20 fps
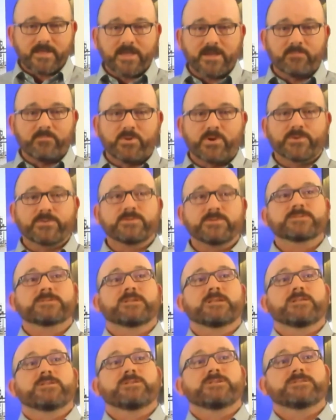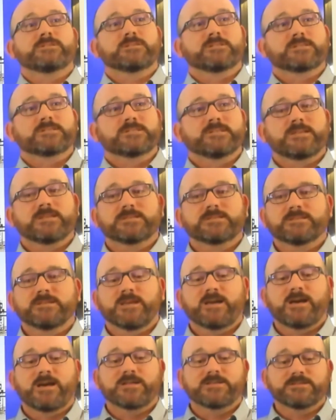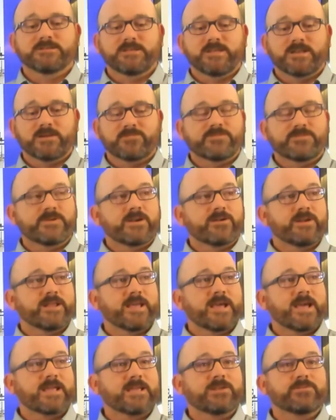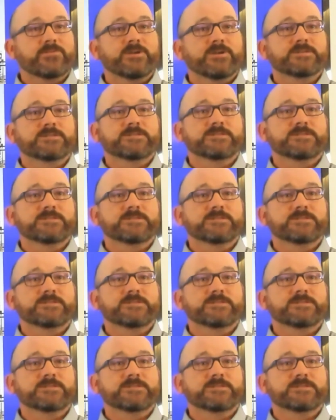models, and using a CSTR to get a very accurate